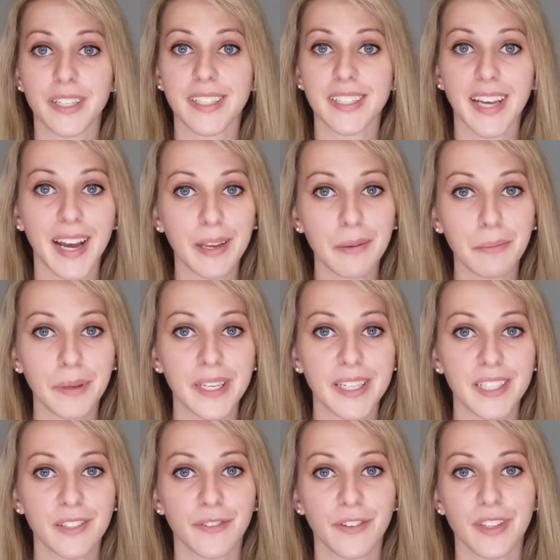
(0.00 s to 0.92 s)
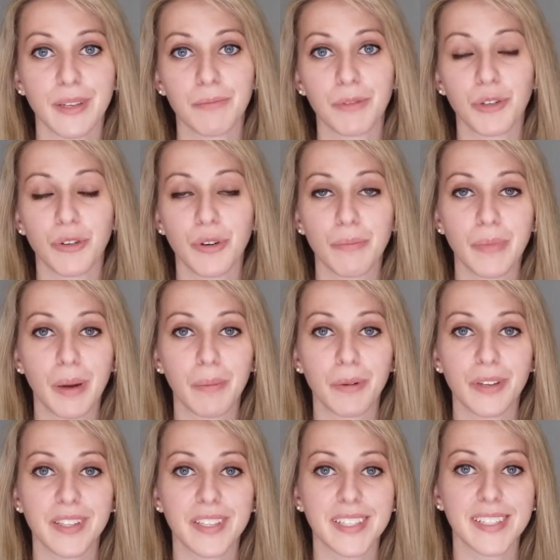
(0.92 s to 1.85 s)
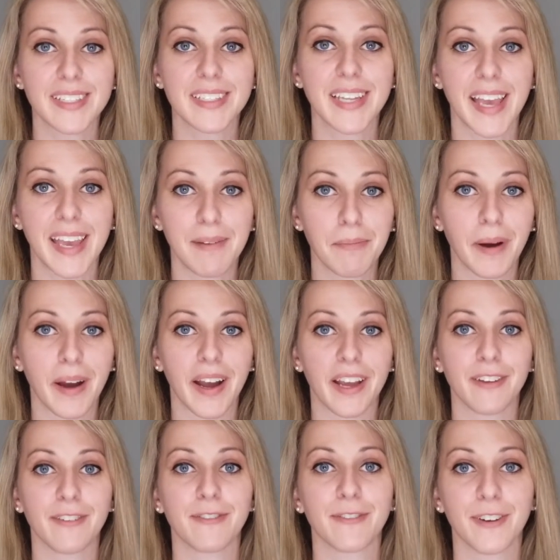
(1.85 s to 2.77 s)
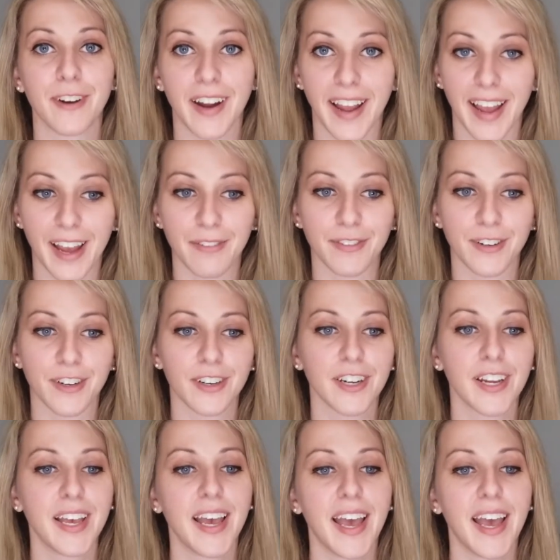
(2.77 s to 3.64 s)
timepiece for them to remember this day by forever.